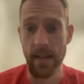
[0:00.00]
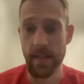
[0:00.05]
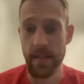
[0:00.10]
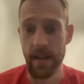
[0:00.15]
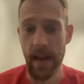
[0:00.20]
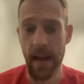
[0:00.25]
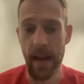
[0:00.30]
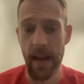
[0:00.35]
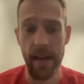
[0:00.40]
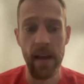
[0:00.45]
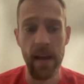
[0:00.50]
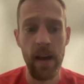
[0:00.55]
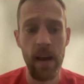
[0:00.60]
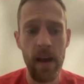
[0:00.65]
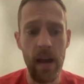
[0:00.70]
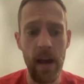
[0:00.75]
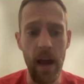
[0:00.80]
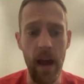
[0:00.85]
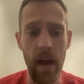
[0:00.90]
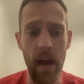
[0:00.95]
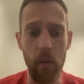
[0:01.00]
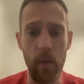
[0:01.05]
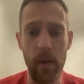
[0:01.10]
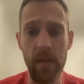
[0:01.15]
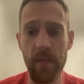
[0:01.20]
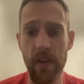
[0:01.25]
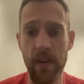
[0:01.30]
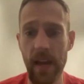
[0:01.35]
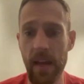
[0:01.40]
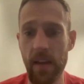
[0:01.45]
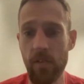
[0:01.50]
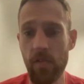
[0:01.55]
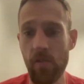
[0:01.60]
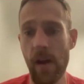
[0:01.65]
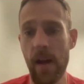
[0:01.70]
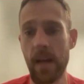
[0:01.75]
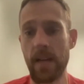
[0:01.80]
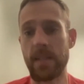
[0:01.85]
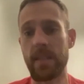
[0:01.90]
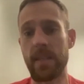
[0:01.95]
today. We have an
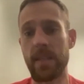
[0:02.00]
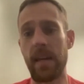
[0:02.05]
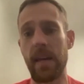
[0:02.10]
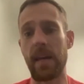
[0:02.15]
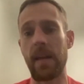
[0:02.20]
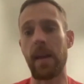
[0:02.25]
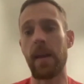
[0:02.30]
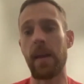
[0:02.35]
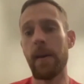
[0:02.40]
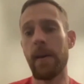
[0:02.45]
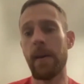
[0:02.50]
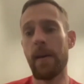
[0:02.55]
interesting